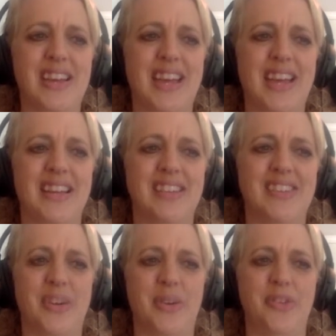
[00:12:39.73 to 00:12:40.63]
And
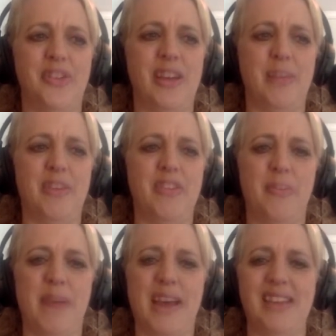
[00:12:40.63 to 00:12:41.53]
so she had a bunch of
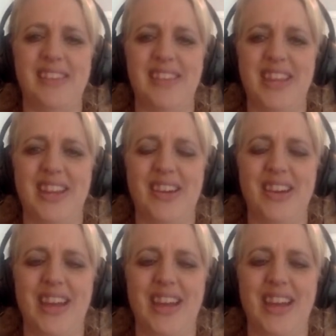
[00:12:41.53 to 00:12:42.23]
bags in there.